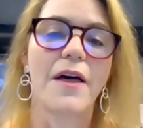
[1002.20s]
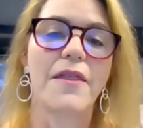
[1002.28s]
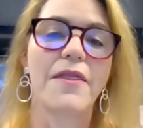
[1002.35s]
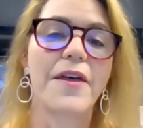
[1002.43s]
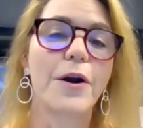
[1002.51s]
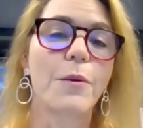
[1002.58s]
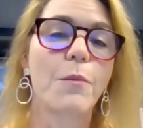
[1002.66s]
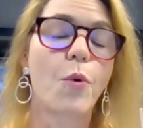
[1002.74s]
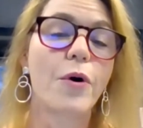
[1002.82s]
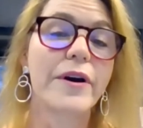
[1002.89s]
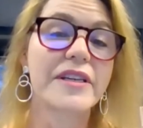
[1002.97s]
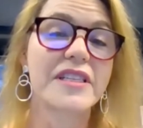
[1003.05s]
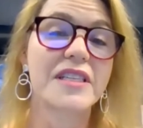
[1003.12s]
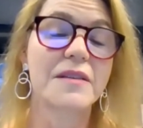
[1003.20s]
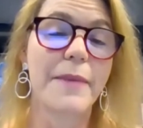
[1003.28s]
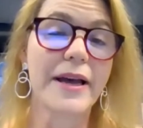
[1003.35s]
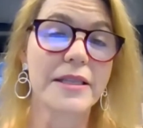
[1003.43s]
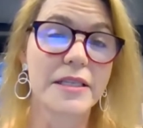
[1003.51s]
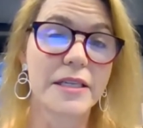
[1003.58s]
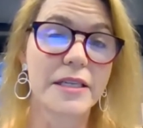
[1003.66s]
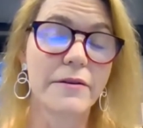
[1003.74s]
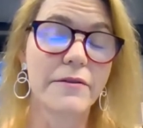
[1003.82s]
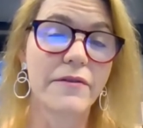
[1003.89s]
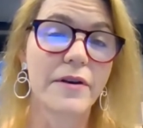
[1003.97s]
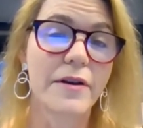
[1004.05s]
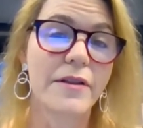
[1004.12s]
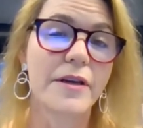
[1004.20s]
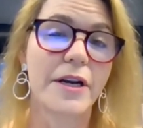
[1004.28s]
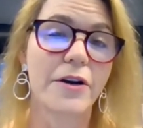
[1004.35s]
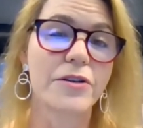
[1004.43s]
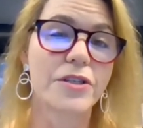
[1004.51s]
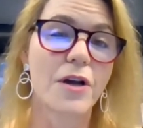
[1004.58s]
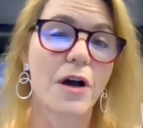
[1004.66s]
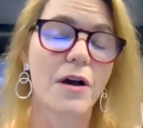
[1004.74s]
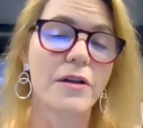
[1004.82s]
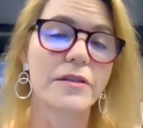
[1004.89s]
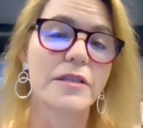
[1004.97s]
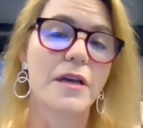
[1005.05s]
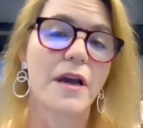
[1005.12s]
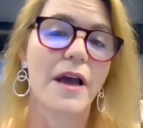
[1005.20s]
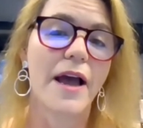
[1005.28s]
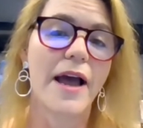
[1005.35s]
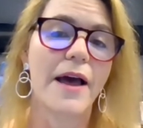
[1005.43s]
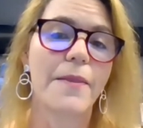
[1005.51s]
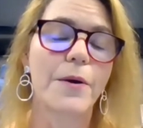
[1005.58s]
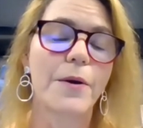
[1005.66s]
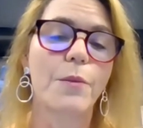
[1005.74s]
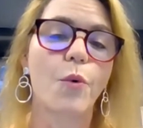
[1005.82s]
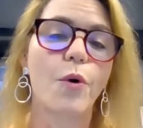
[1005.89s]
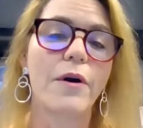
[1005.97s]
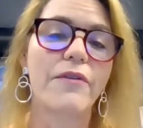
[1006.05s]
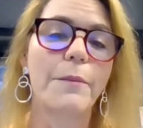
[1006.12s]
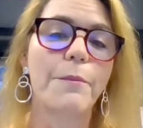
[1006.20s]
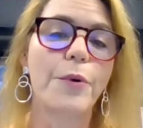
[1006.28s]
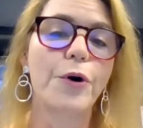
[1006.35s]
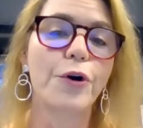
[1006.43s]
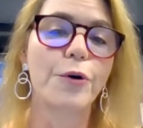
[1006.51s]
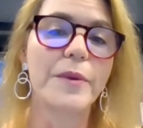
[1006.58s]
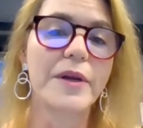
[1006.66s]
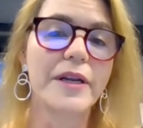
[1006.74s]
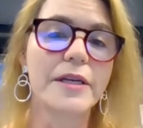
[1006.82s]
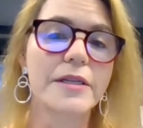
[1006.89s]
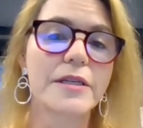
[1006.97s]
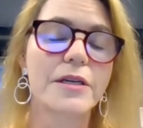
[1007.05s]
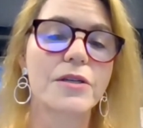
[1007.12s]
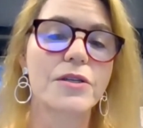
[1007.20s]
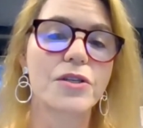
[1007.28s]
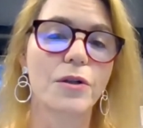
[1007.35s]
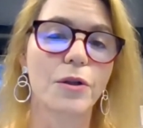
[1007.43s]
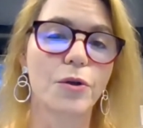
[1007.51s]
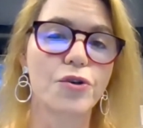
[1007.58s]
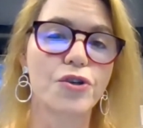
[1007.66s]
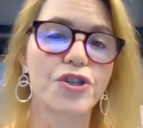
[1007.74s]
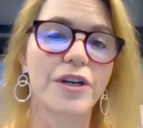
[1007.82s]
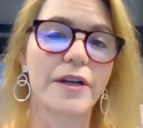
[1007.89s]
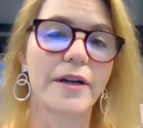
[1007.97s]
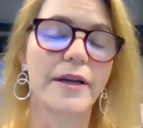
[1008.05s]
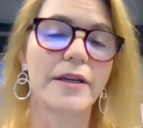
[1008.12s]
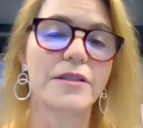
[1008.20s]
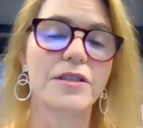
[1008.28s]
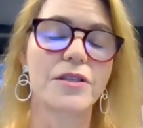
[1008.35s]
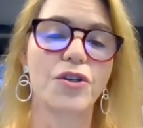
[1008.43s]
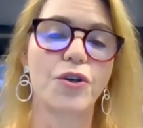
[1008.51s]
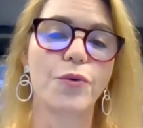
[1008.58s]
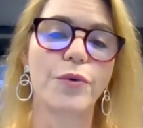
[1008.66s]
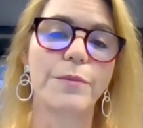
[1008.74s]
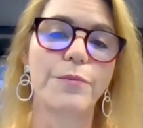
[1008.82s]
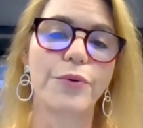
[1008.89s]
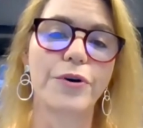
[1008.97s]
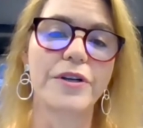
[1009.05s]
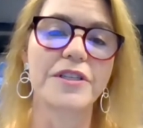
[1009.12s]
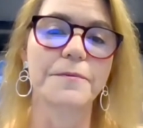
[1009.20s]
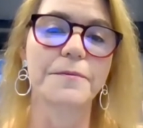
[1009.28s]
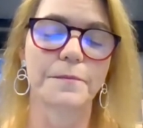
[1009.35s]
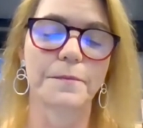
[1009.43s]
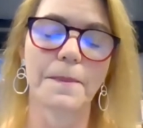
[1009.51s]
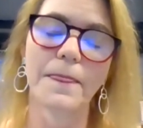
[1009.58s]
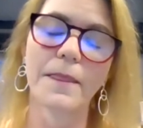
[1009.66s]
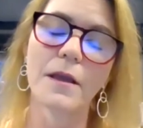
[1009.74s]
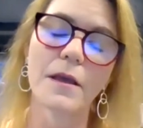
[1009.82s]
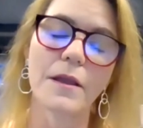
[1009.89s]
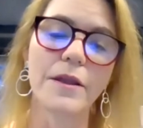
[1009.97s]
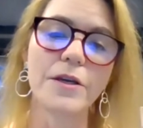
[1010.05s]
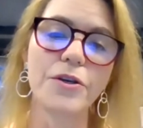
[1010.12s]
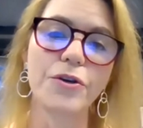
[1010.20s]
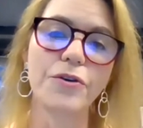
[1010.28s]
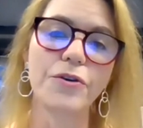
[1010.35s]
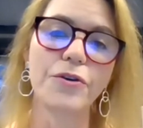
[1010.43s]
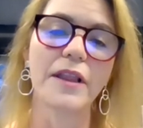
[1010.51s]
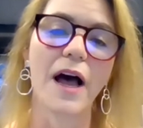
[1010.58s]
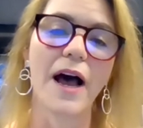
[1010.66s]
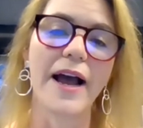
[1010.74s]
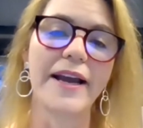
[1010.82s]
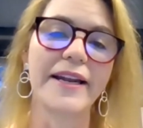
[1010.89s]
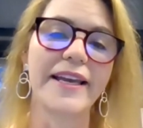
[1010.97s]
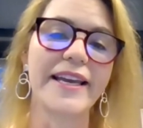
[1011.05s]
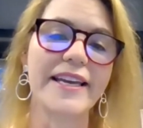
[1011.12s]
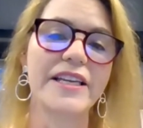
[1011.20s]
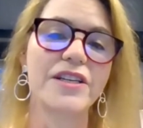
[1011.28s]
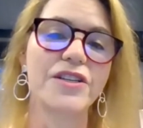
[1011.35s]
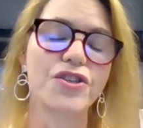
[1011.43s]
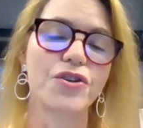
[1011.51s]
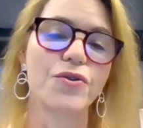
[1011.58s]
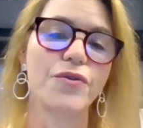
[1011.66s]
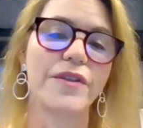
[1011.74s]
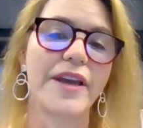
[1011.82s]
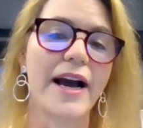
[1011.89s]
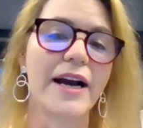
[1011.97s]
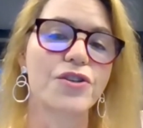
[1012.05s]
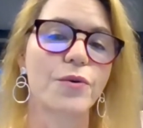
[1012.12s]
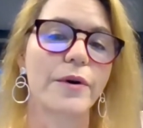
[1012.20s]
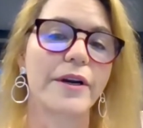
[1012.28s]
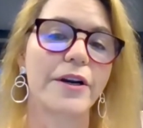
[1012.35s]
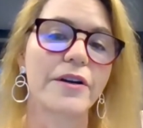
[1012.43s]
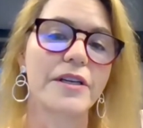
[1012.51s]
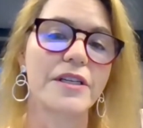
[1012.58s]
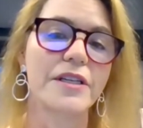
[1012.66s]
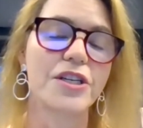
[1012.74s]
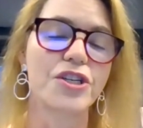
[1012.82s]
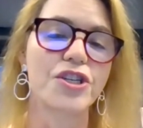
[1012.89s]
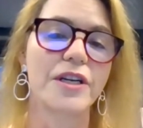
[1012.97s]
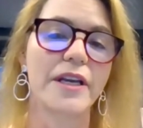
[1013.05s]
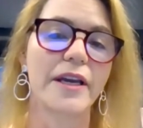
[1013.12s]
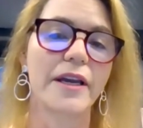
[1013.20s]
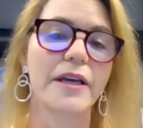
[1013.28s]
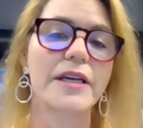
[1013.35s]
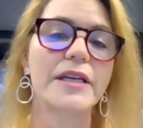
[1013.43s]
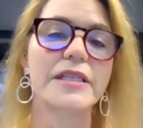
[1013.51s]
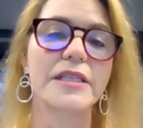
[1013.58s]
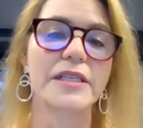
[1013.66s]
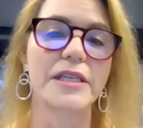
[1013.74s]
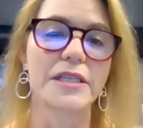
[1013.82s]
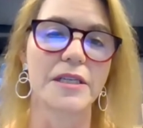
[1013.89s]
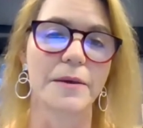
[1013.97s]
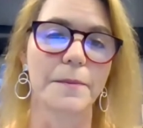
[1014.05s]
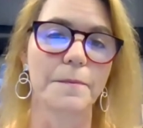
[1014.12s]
They're more expensive than aerosols, and they're more of a permanent solution. It's you would put the UV light into the actual air conditioning system.